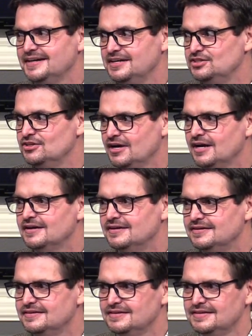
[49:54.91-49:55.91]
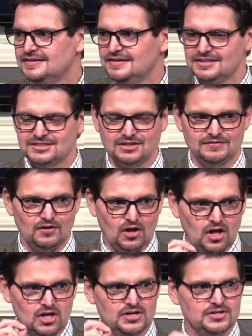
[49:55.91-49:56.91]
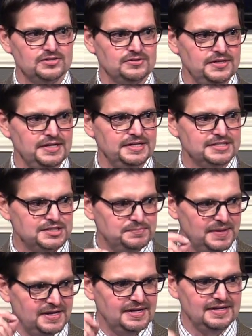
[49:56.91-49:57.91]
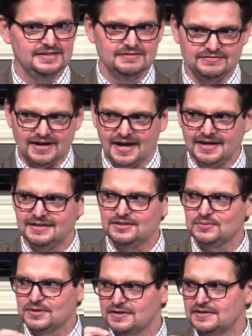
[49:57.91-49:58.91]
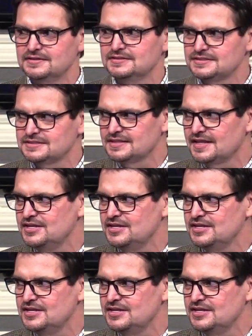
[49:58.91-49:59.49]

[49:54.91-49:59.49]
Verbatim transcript: In your heart. So if all you're doing is spitting vile words,